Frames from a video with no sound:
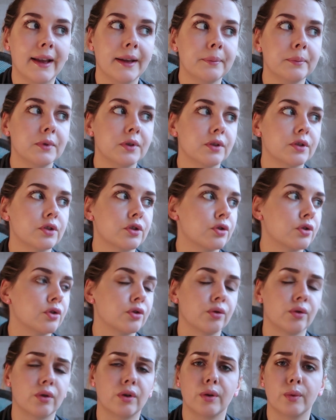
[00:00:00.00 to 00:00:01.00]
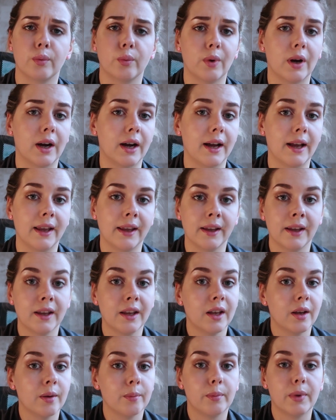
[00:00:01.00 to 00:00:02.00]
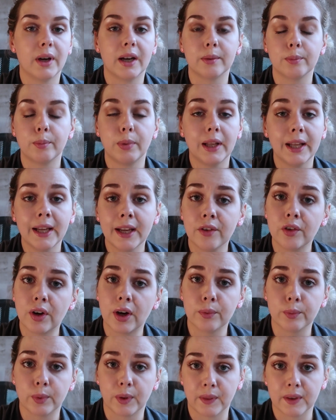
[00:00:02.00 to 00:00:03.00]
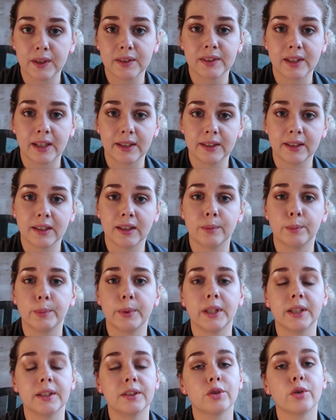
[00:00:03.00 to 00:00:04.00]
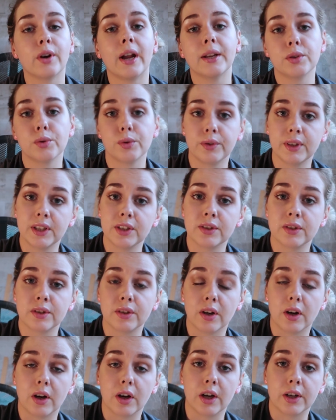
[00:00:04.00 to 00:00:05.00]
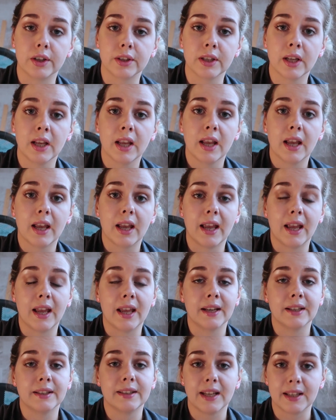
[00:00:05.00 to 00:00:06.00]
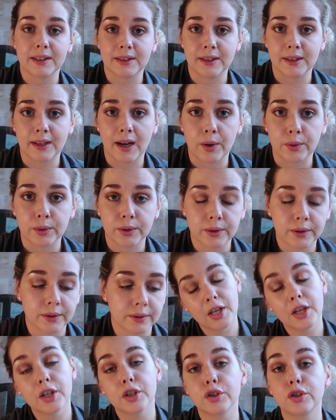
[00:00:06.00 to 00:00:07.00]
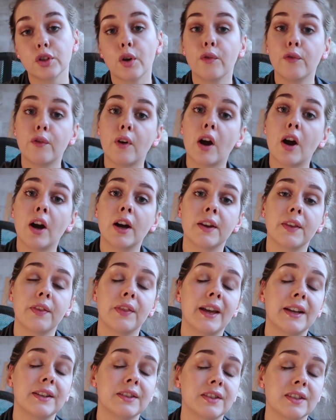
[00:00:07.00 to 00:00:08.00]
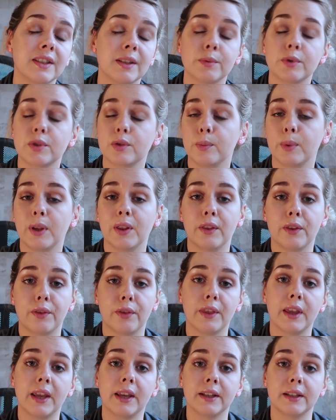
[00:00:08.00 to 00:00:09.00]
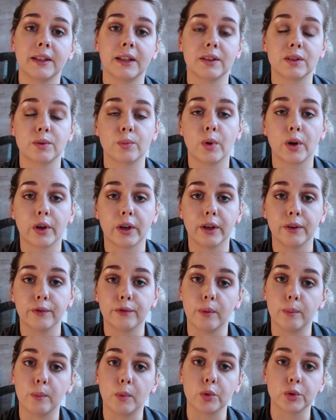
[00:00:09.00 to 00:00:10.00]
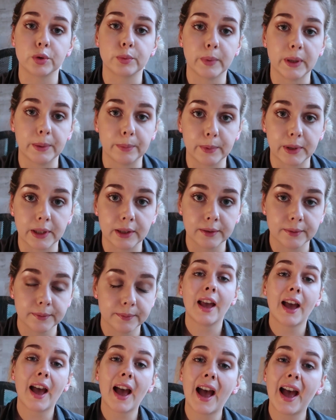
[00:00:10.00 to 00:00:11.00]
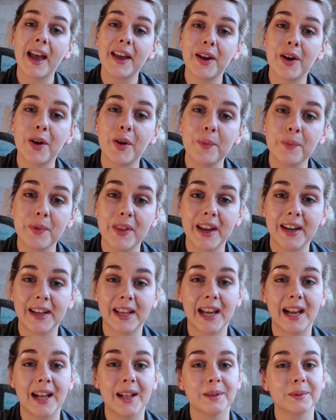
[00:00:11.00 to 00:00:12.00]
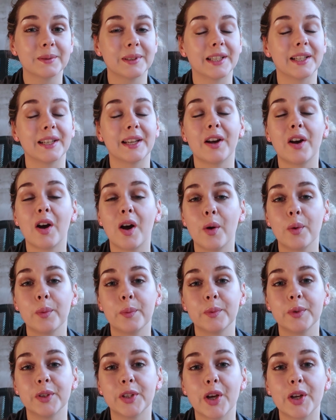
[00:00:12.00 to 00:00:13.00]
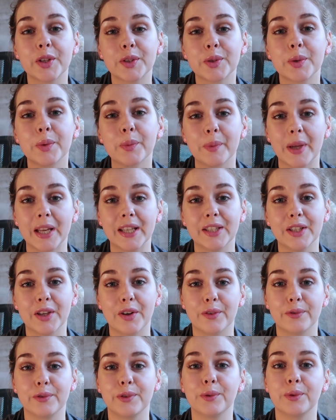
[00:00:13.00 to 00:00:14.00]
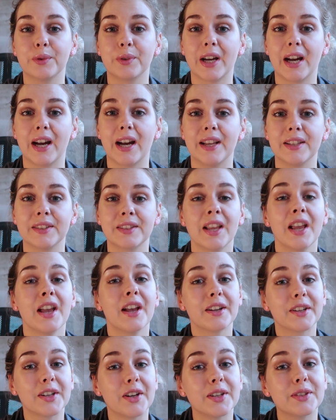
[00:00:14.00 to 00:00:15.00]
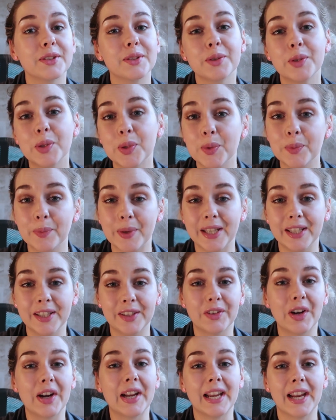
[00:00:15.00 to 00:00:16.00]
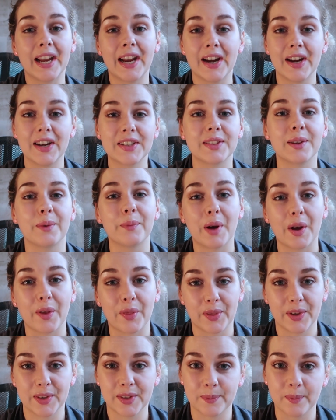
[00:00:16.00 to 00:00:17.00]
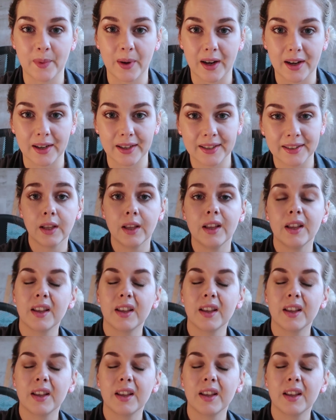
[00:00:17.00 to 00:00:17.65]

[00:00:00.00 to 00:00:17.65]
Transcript: I'm not sure why but play around with this setting a bit, try to restart and test it out. So far that seems to be the thing that's working for most people. I hope that helped and I hope not too many of you guys got too many gray hairs about this bug.